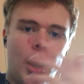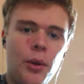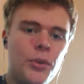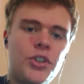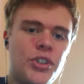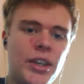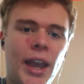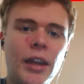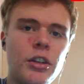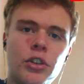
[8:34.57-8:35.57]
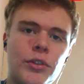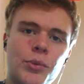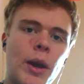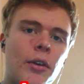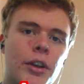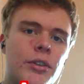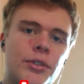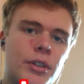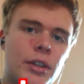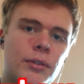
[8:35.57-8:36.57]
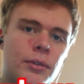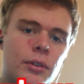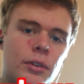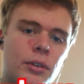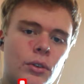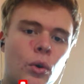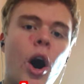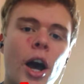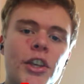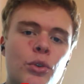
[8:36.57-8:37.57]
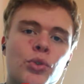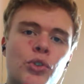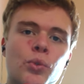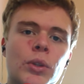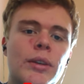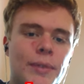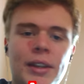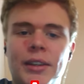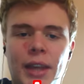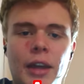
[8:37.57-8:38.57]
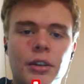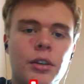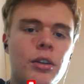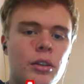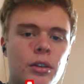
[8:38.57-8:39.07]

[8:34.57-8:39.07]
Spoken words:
I would just say Canada is where I used to live. Or I used to live in Canada